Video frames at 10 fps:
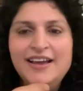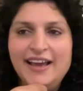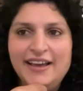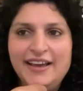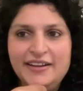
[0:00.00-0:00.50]

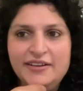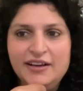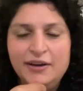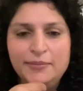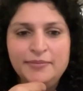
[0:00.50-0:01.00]
And
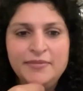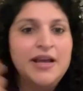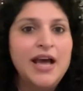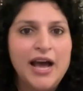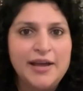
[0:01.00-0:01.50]

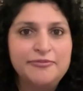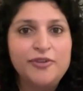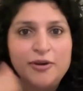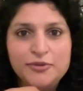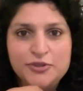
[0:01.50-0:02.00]
I'm
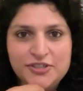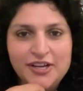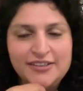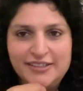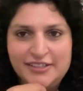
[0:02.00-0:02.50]
from
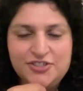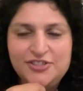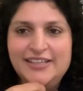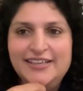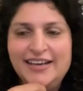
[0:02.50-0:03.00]
Gujarat
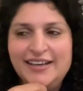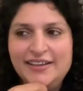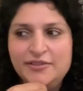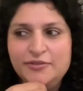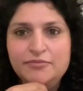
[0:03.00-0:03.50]
initially,
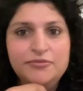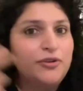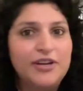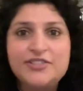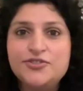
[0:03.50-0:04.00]
and
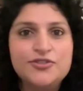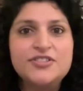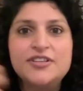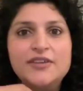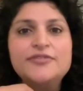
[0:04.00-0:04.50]
I used to
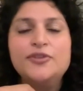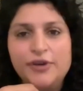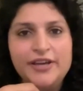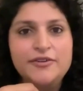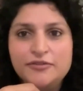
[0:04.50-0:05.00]
just love
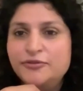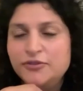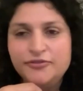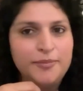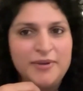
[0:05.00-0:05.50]
cooking good
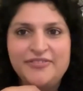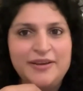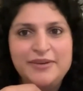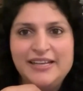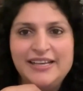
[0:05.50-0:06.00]
food for my
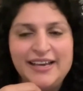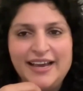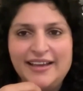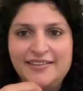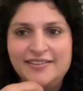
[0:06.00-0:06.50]
family,
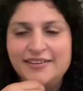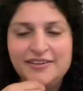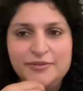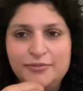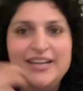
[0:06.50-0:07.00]
and
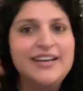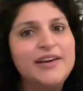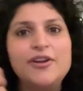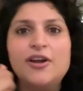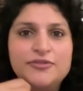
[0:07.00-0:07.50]
we didn't
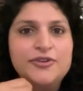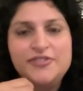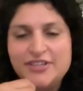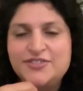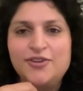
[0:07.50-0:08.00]
have a lot of
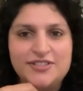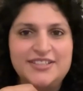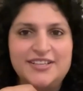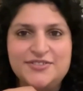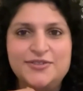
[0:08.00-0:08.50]
good restaurants
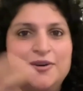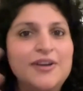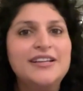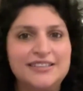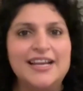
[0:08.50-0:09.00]
there, so
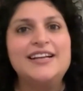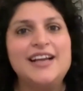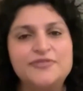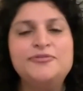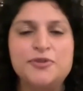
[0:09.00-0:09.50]
that
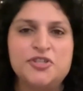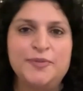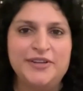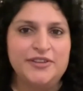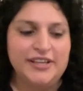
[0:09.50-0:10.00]
kind of pushed me
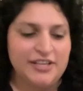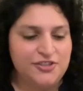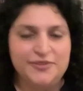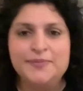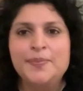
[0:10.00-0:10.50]
into the
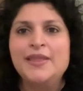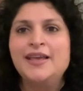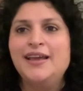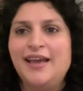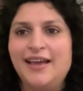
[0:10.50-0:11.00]
kitchen.
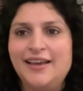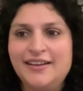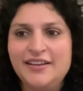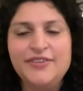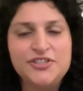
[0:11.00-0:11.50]

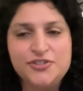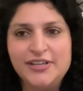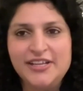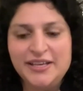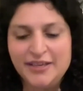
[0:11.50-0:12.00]
And
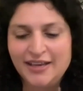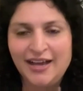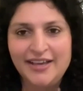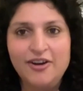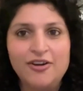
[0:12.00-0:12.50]
eventually,
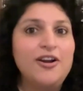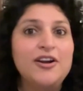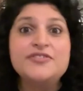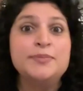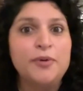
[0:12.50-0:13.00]
I got a lot
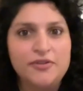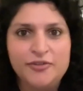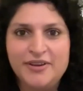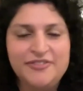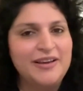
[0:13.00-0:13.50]
of support
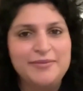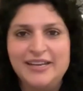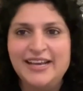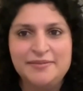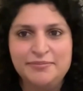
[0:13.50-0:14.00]
from my
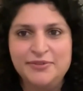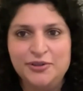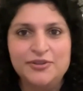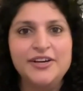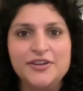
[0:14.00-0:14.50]
family, and
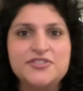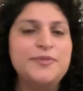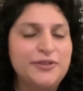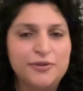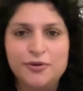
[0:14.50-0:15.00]
they urged
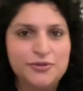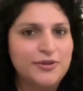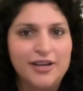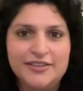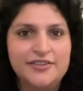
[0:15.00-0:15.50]
me to go to
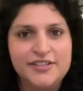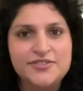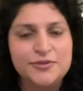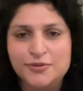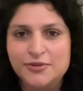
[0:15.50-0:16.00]
culinary
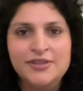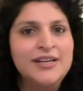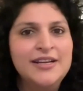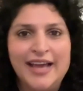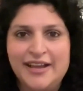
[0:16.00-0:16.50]
school
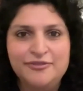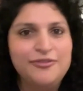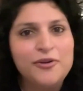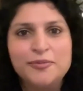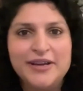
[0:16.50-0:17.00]
and
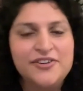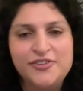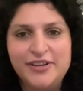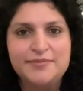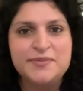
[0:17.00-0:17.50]
follow my
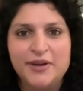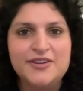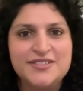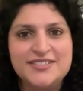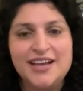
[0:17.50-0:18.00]
dreams
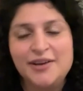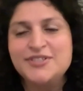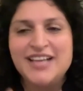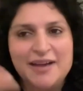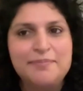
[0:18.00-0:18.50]
because I
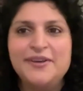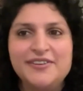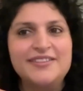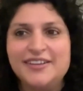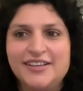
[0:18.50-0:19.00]
was happier
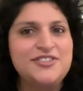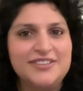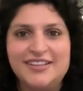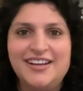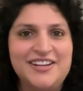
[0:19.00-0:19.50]
in the
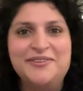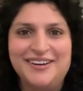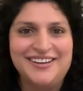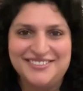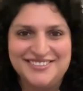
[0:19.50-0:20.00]
kitchen than
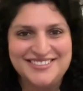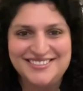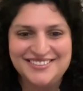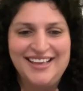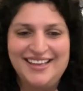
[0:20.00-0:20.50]
anywhere
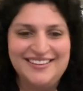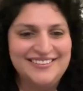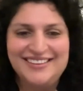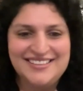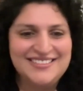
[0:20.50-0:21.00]
else.
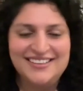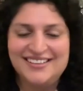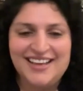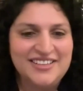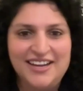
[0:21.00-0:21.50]
And that's it.
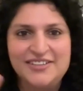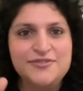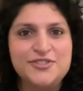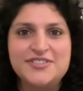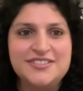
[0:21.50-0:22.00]
I kind
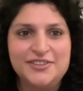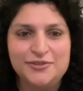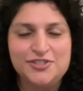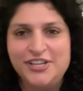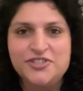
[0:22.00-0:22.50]
of just,
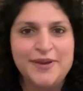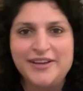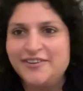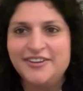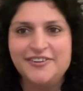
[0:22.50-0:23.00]
changed my
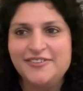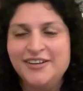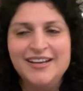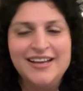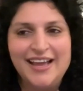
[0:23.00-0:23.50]
career
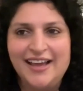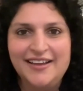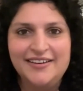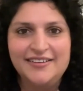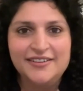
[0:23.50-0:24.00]

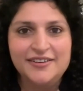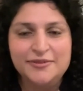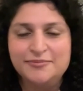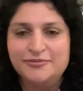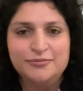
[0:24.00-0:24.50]
and
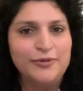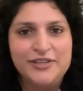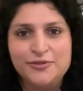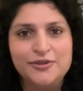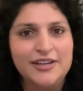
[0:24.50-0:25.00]

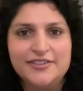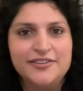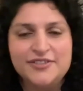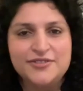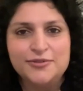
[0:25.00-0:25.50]
went to
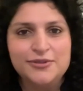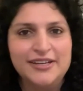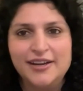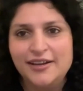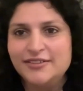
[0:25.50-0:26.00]
culinary school
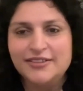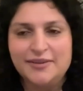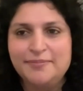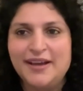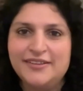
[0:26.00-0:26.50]
in London
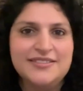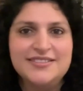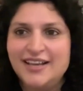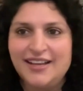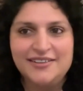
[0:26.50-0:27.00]
and
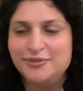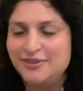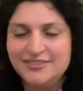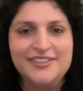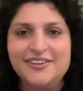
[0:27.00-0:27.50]
Paris. And
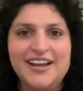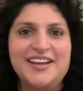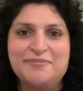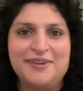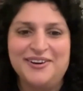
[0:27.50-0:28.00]
well, here I
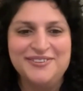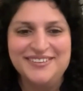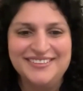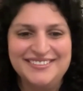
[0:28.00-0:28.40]
am now.